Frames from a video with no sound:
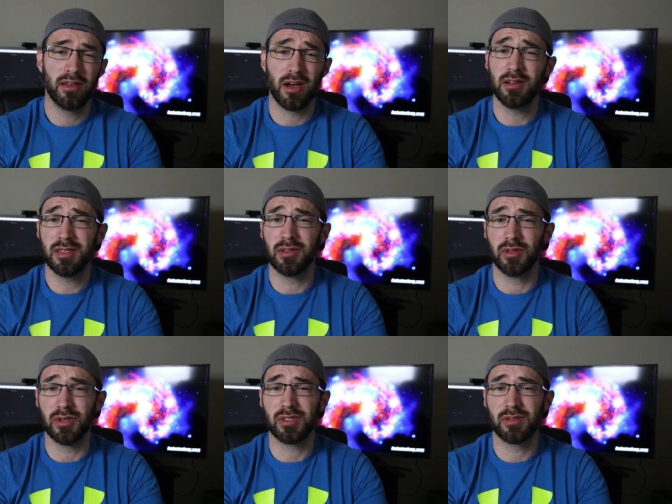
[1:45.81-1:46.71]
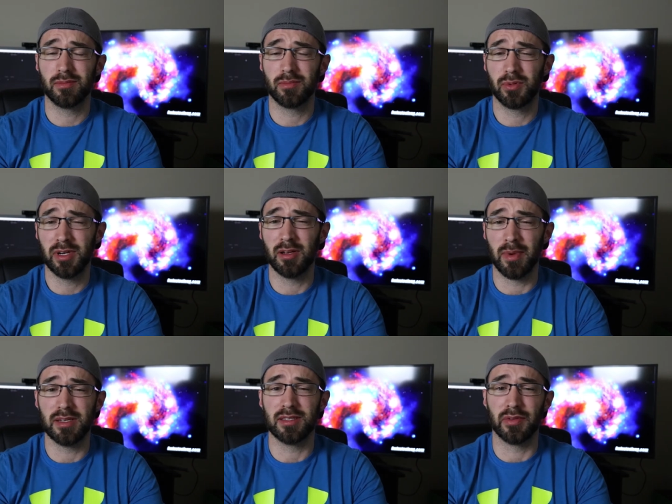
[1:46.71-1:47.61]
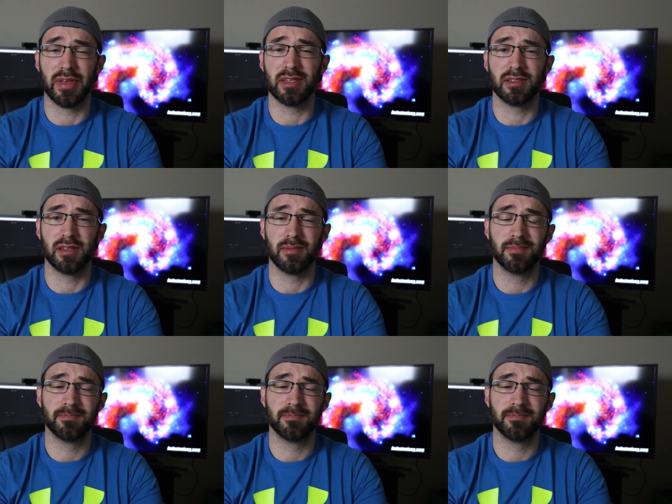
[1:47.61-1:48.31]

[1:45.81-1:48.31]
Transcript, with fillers: Content looks pretty amazing on the headset.